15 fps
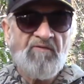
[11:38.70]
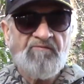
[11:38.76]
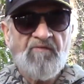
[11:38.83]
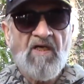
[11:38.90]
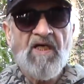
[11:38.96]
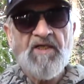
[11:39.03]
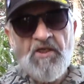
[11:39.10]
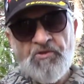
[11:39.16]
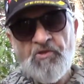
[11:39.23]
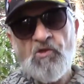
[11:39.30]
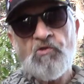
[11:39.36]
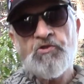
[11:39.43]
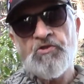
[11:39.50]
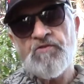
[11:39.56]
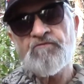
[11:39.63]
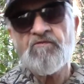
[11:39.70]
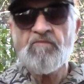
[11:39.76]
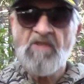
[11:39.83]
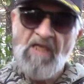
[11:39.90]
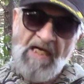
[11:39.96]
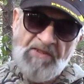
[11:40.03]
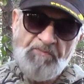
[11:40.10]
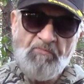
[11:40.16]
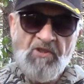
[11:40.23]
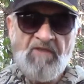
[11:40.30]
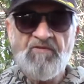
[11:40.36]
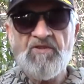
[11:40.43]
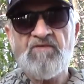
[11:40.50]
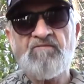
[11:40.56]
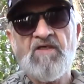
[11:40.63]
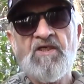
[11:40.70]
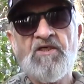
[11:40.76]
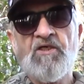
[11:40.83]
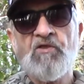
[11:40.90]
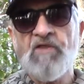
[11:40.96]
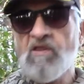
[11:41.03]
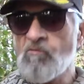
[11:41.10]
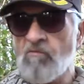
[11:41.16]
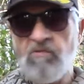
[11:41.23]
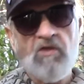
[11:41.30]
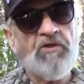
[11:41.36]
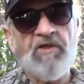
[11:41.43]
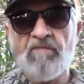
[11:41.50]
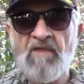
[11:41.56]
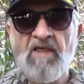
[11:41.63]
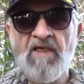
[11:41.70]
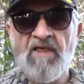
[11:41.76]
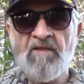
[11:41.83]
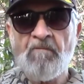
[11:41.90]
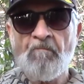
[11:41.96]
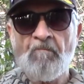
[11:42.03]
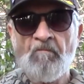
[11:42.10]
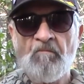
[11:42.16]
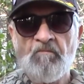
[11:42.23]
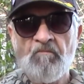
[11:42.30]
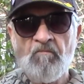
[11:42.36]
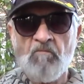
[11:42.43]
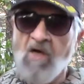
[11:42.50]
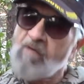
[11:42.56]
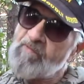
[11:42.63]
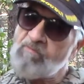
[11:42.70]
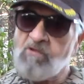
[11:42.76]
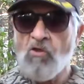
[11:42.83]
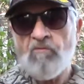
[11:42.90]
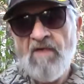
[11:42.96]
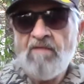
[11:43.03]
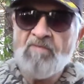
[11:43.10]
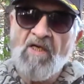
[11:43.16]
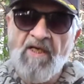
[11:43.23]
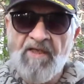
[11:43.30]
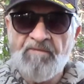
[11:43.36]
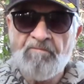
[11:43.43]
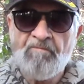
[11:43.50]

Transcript: to find, I told you from the last previous video, it will blow your mind probably blow my mind.